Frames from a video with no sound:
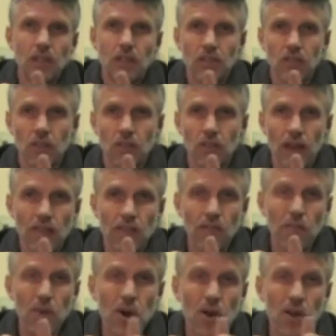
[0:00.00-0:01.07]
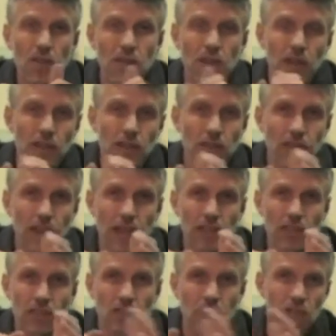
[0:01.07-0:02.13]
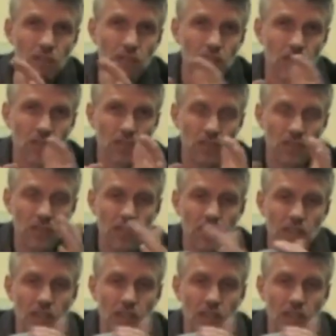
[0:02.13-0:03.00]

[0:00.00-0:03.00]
so you have a perfectly flat surface, because